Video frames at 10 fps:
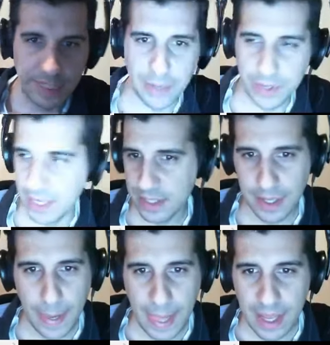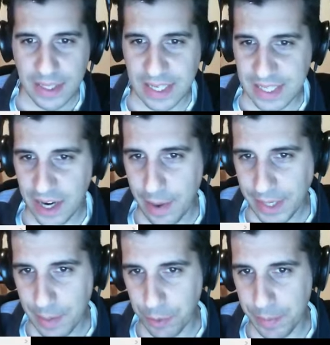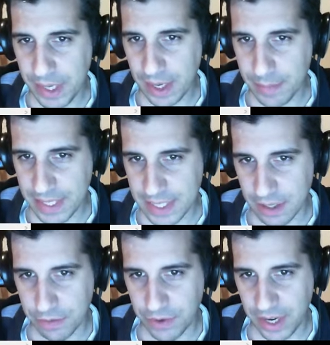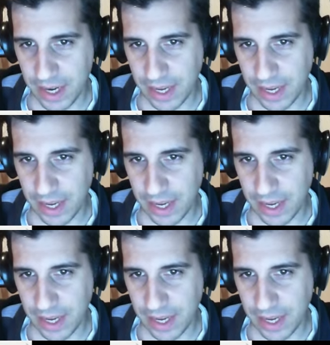that one yet. It's because here I keep repeating myself, right?